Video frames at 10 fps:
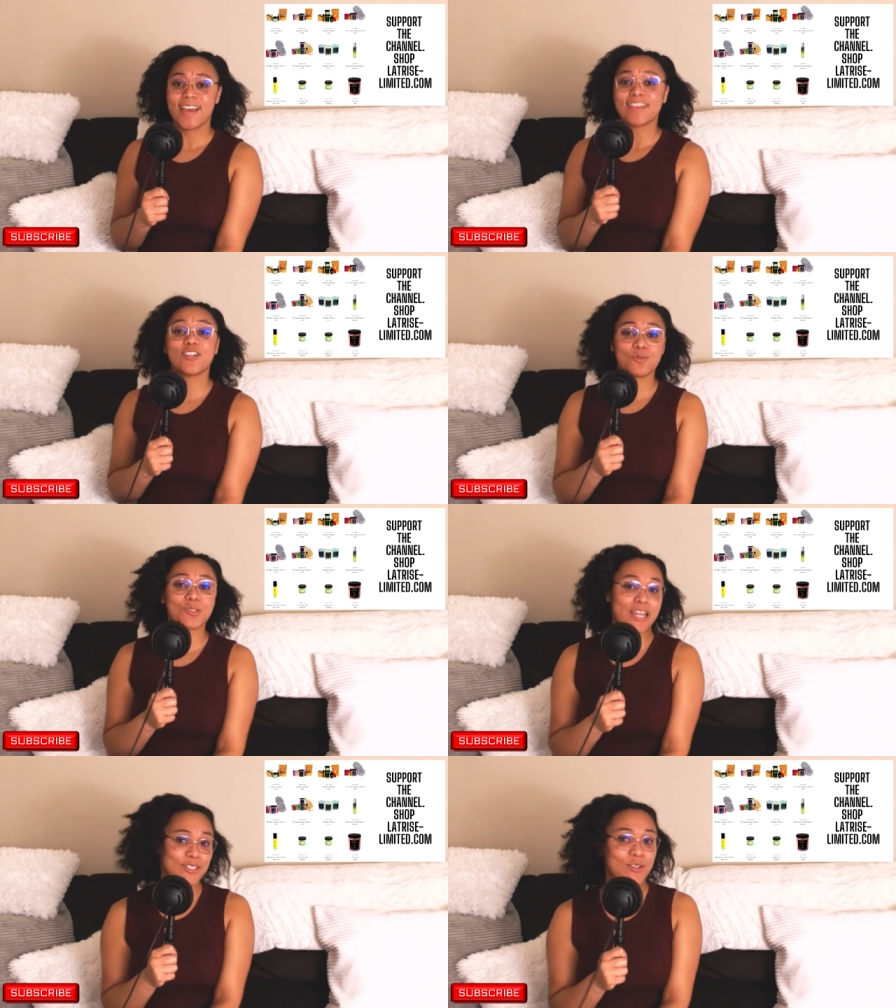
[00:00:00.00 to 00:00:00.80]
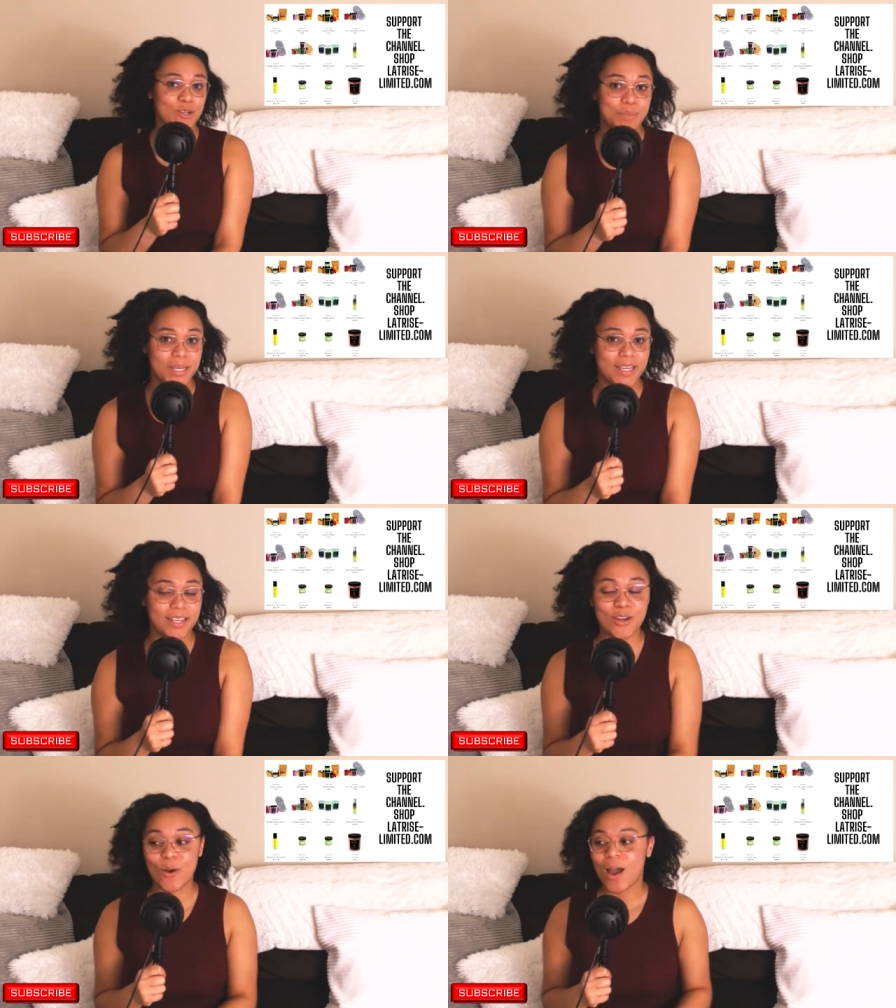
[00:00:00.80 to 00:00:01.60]
That's what that's going to be.
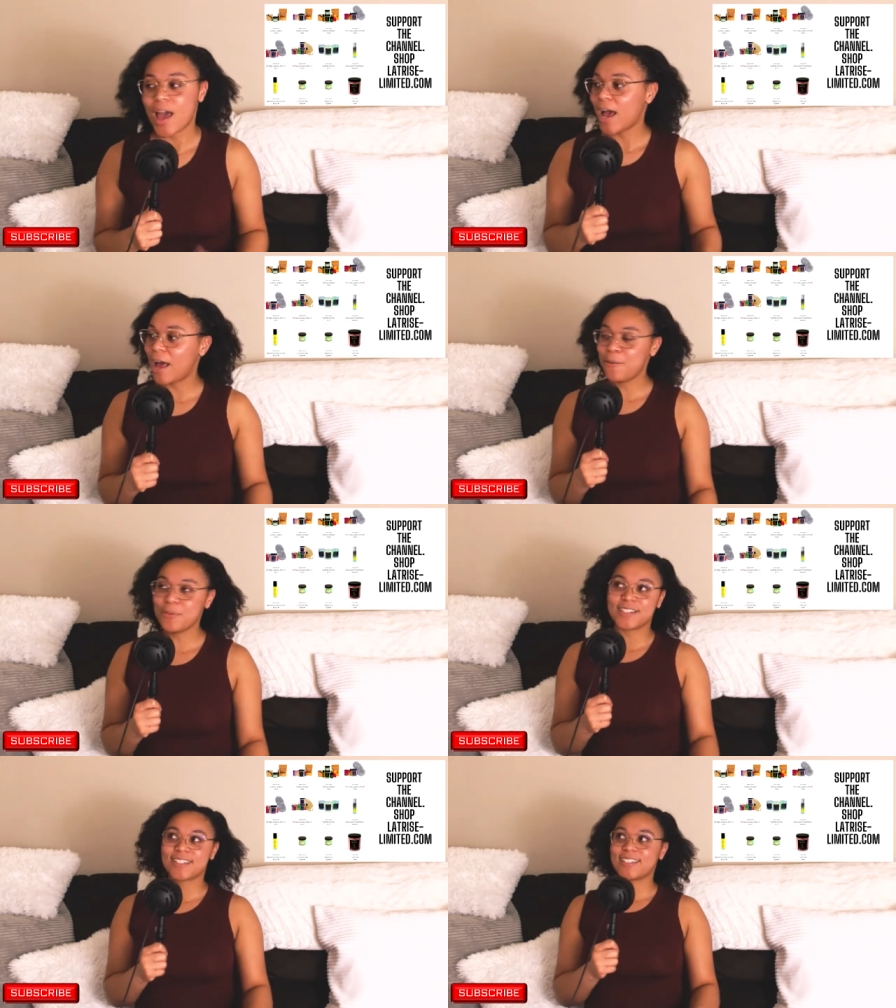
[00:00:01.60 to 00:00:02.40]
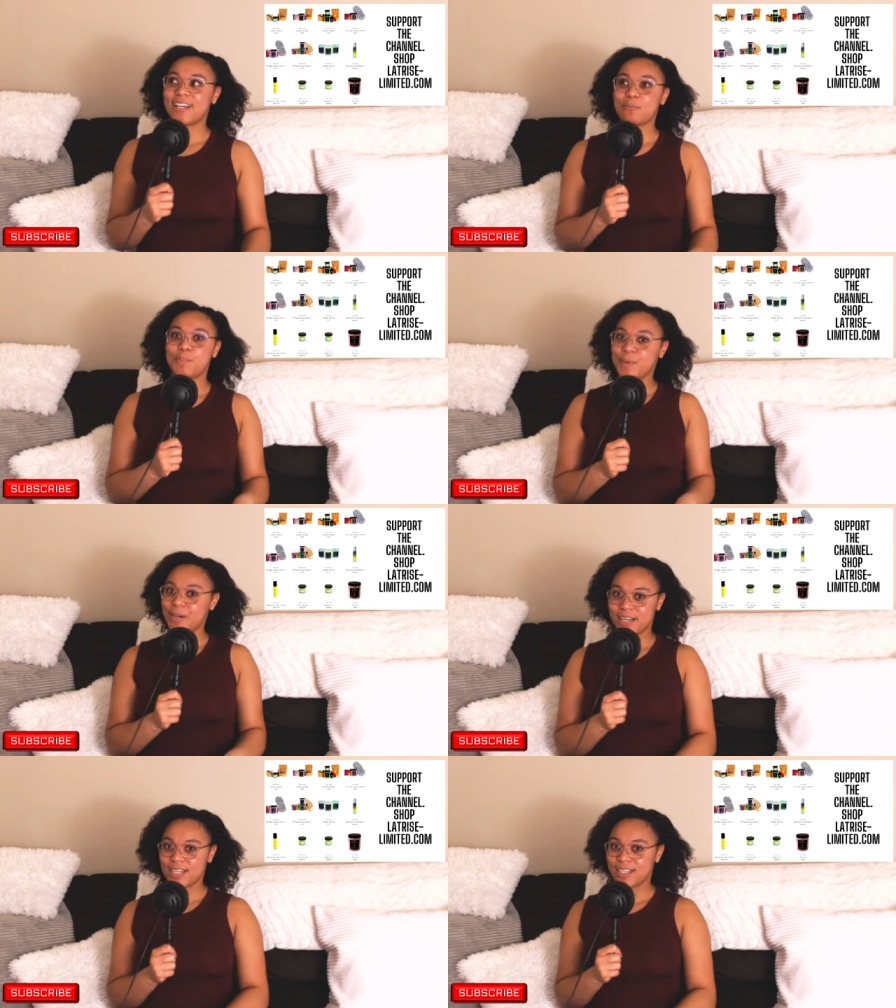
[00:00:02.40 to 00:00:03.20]
You know, I was just like,
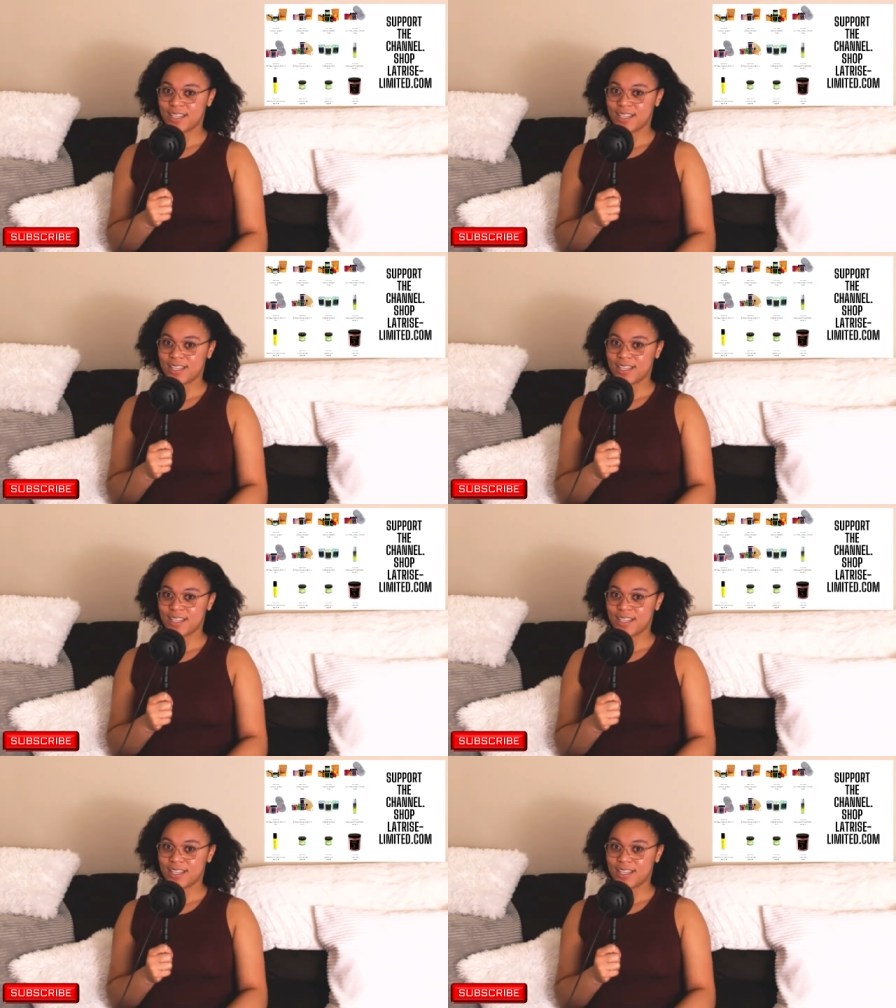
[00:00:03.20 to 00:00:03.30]
bruh,